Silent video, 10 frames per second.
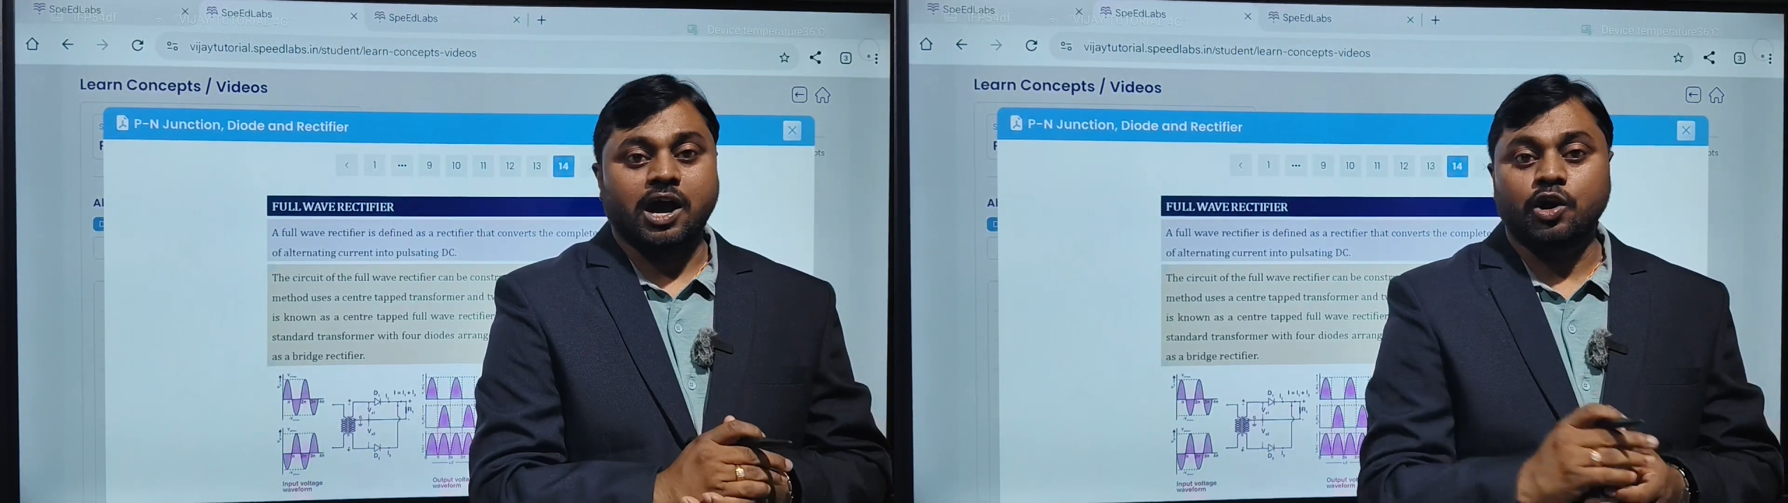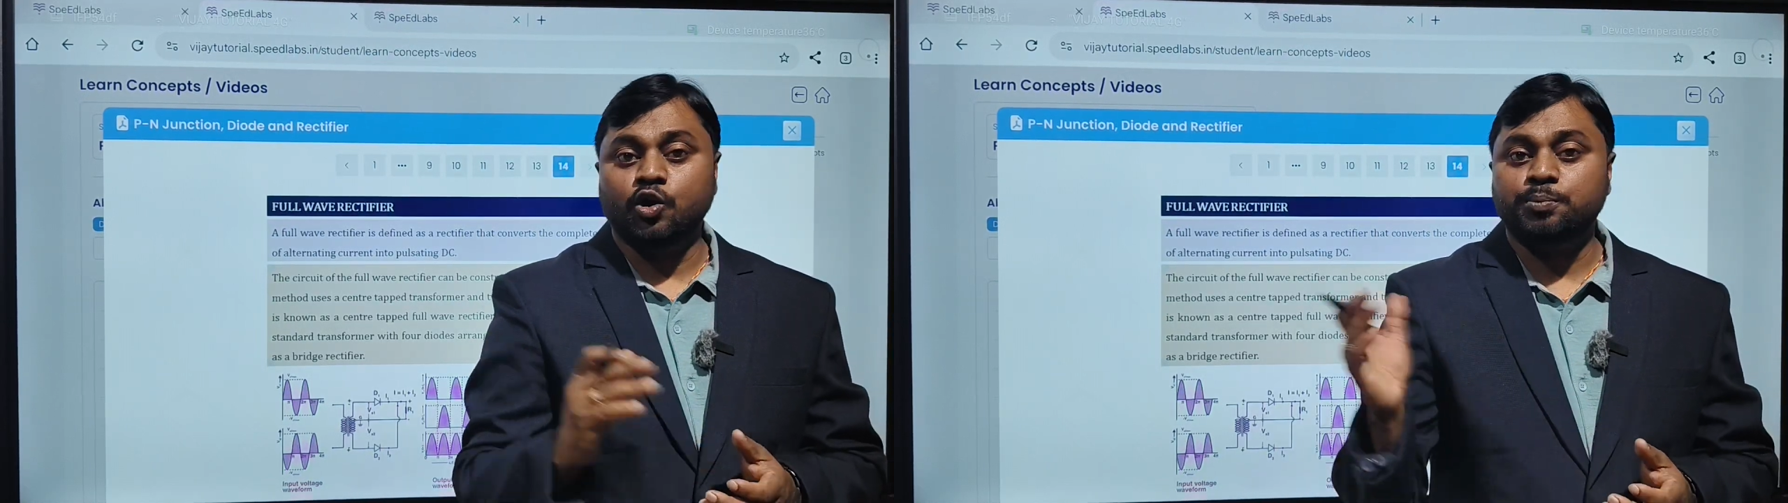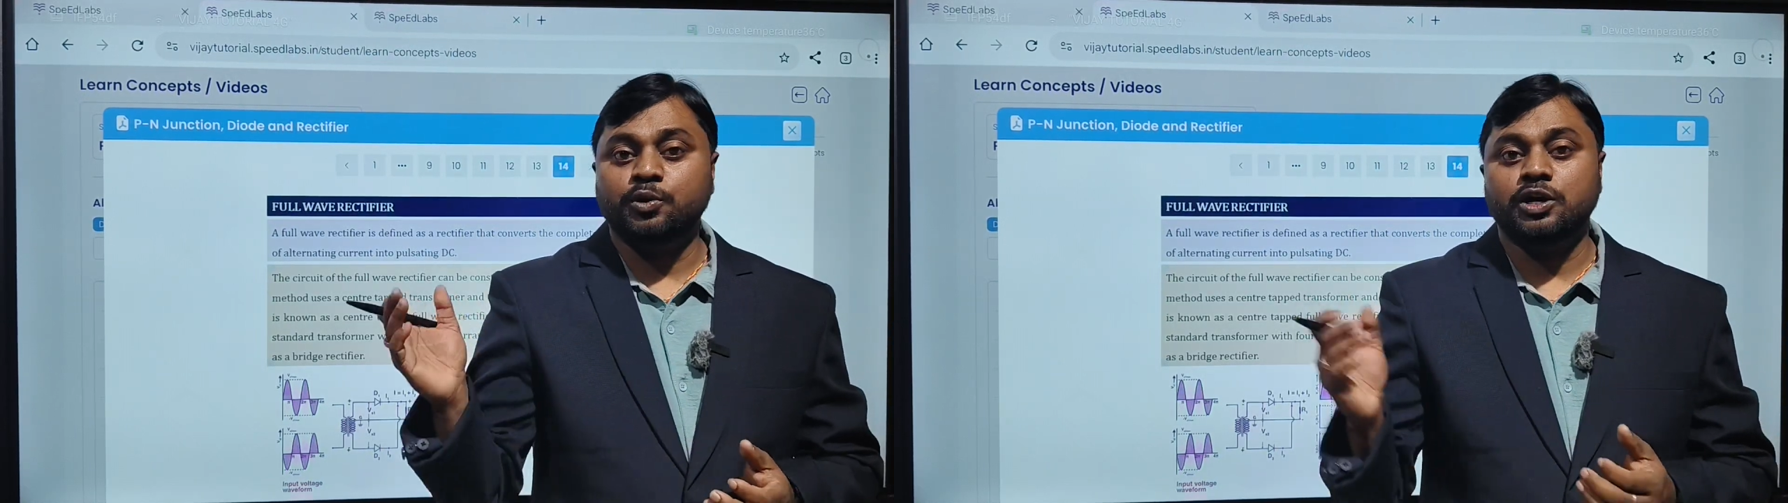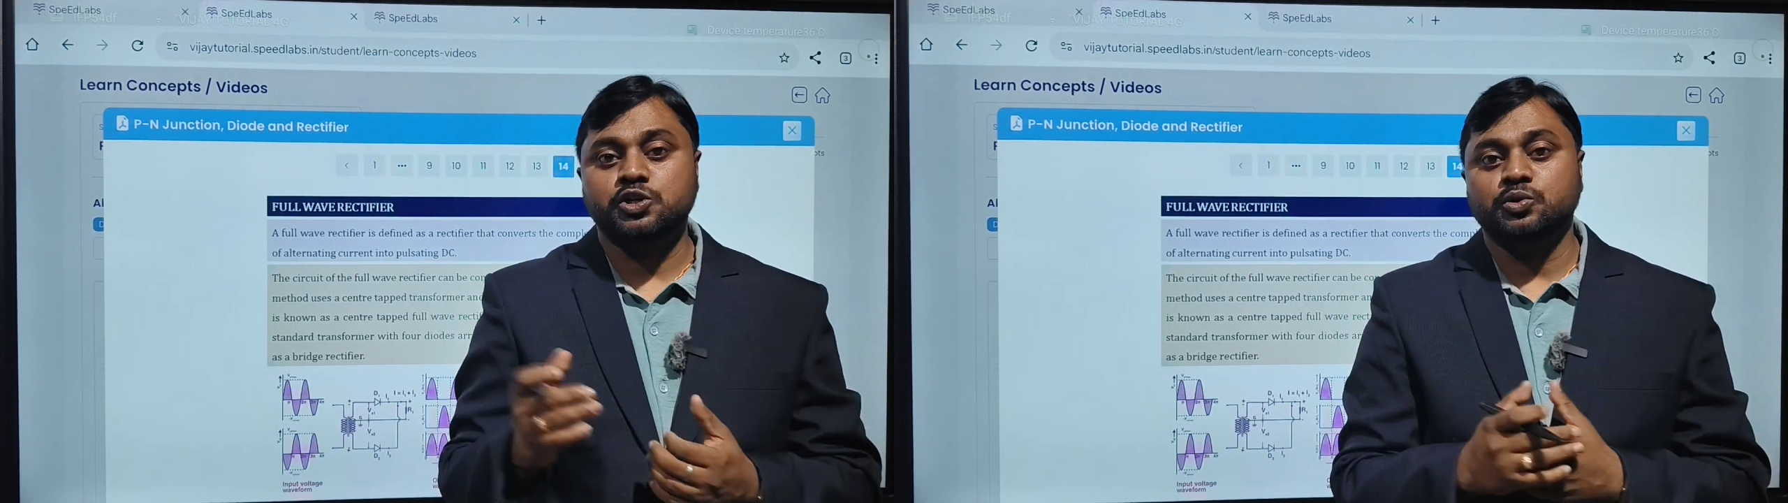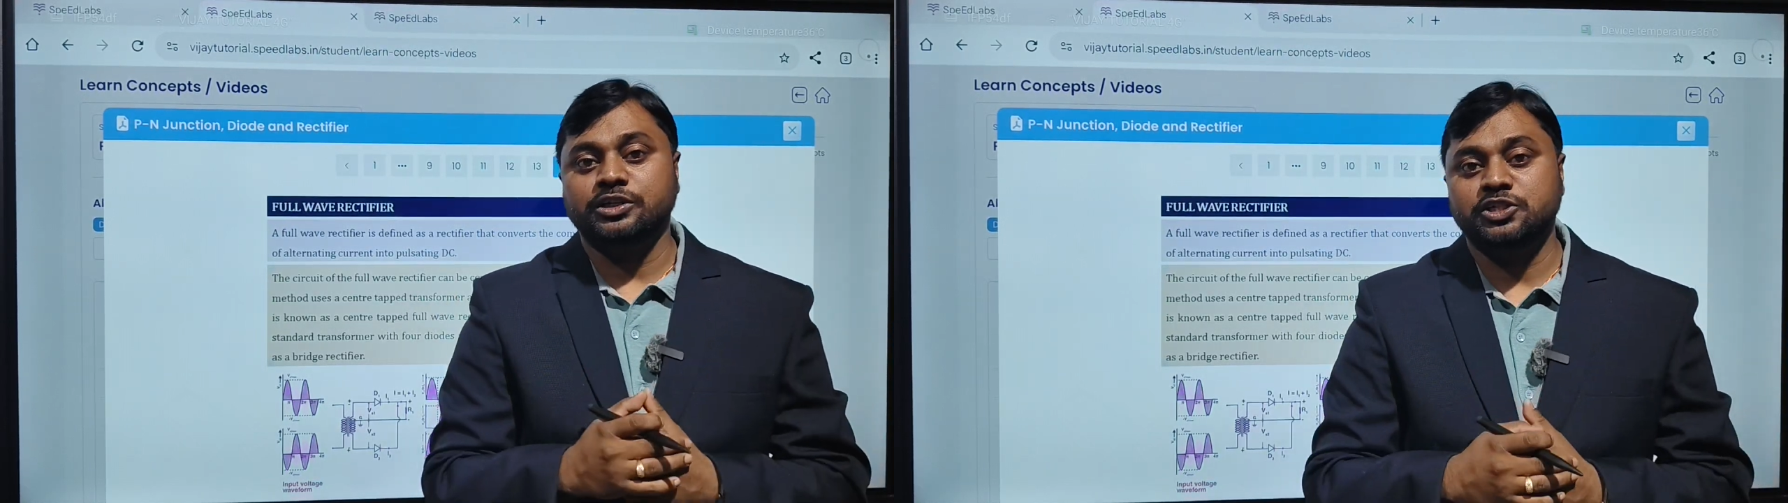I hope you
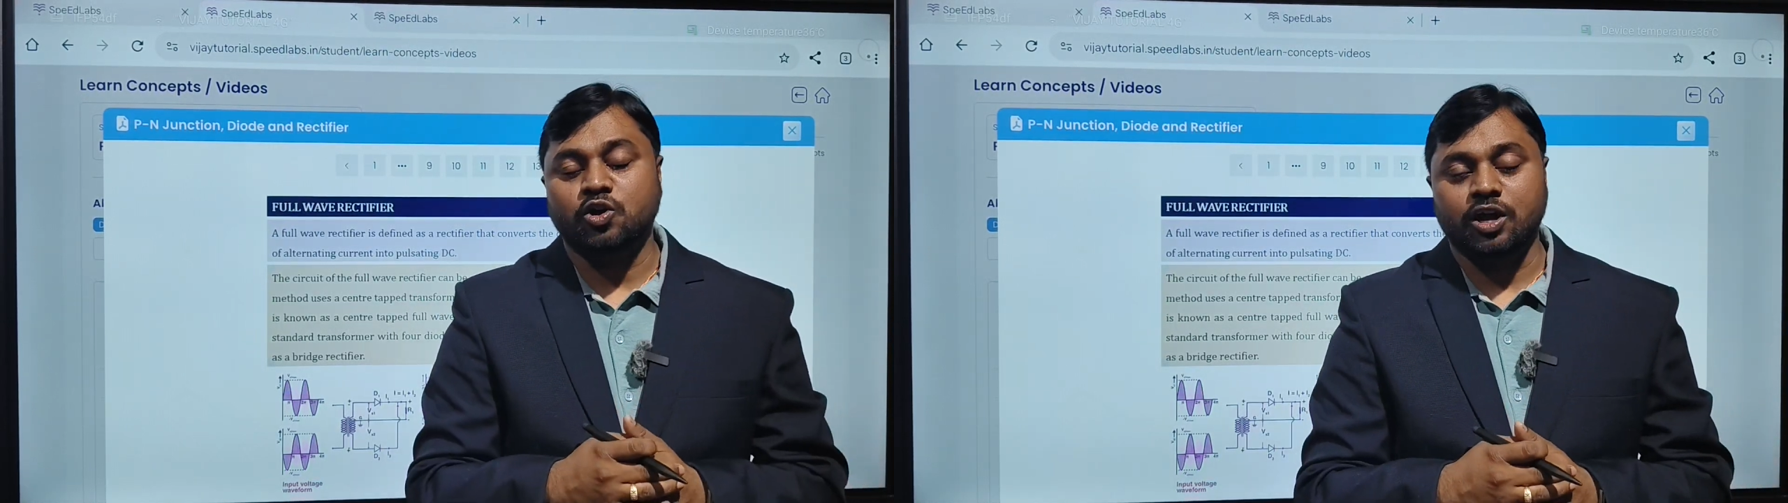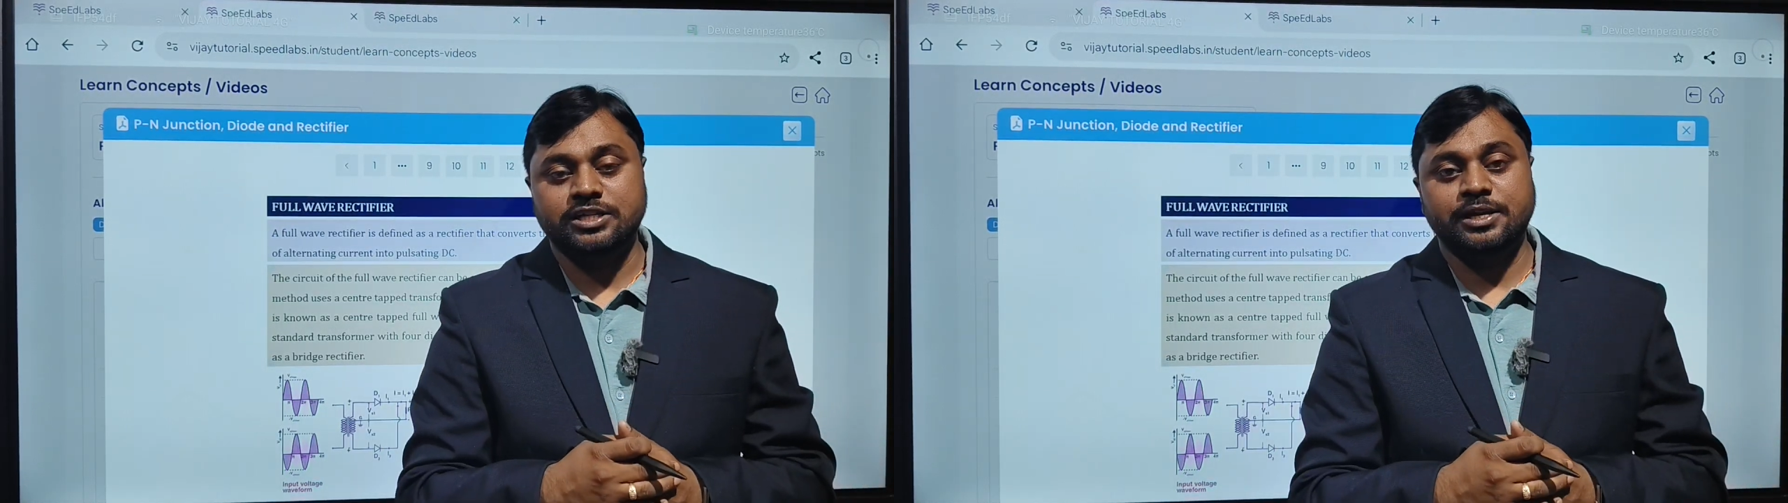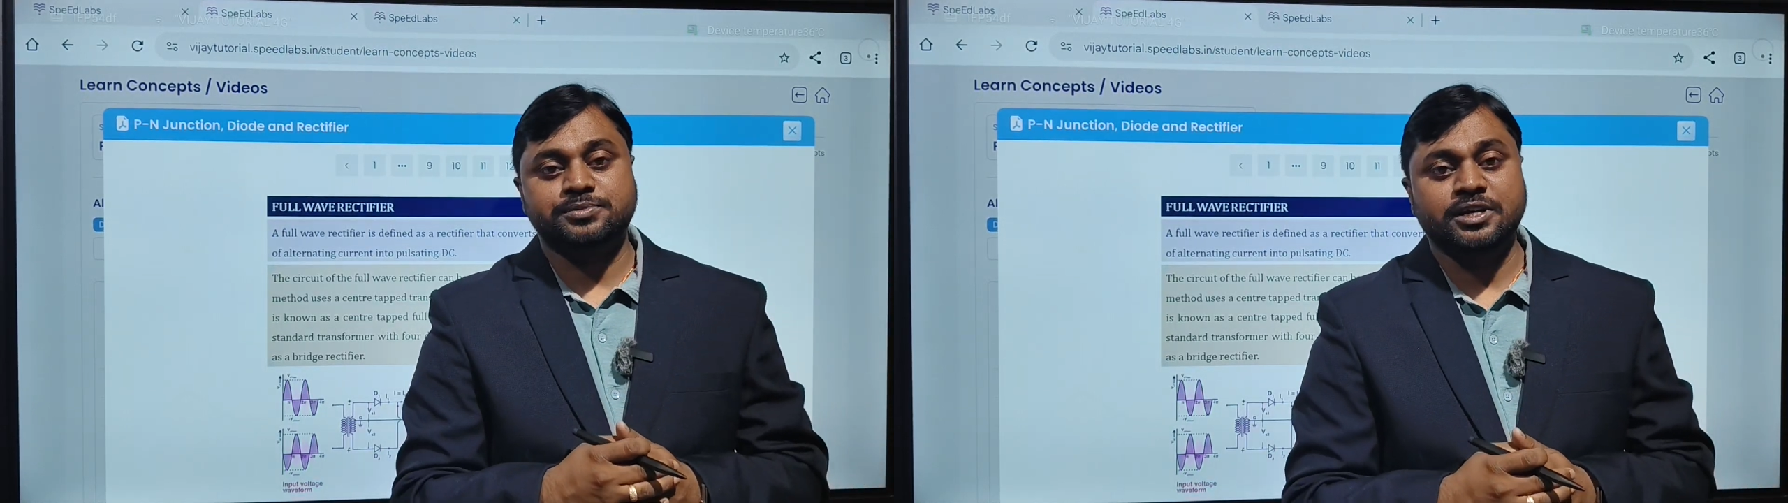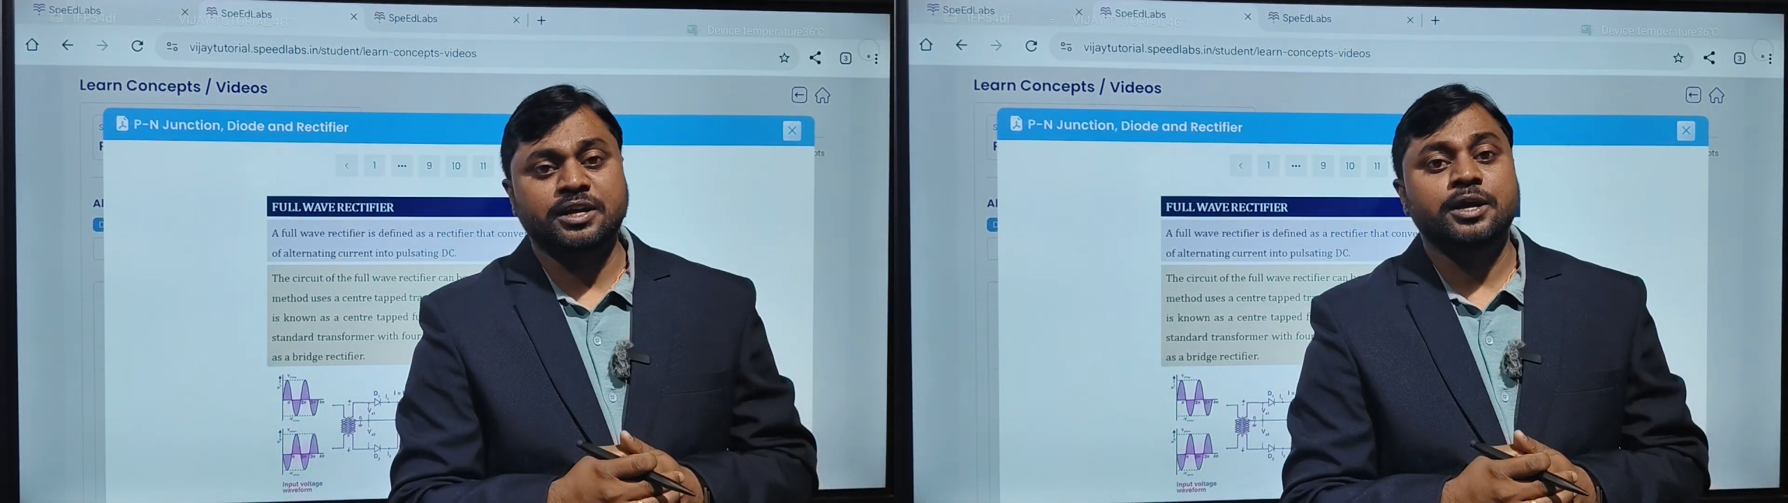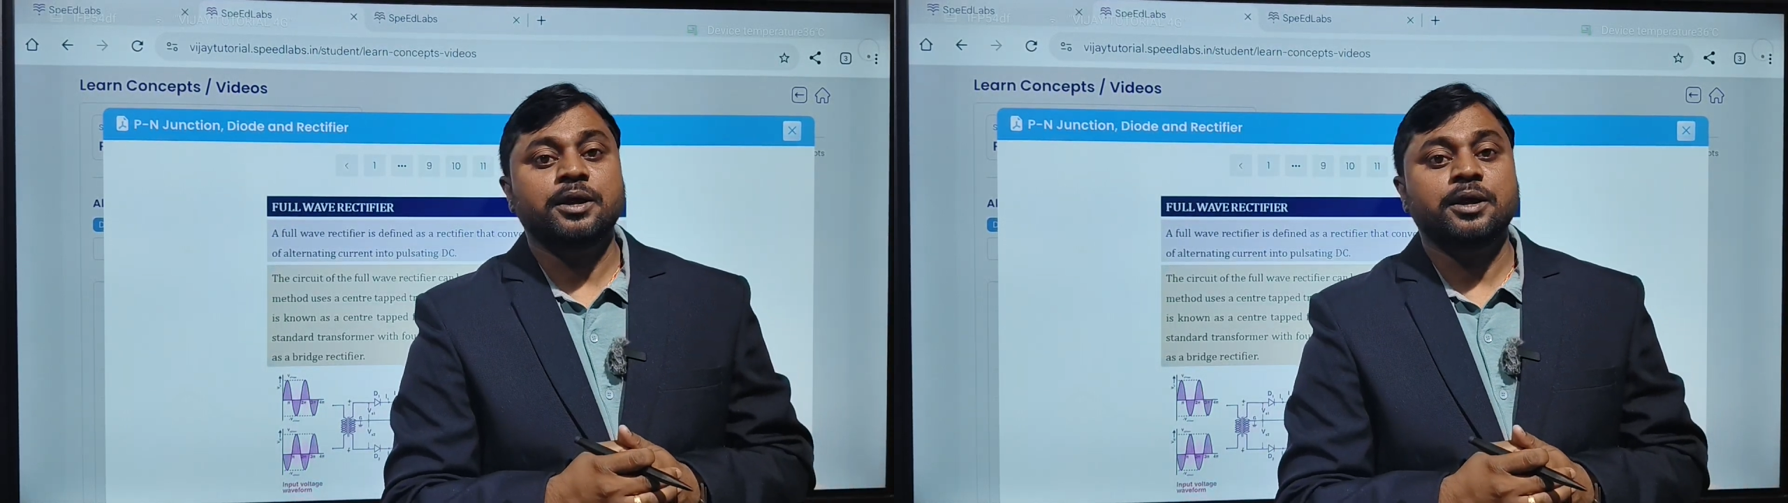understood these concepts.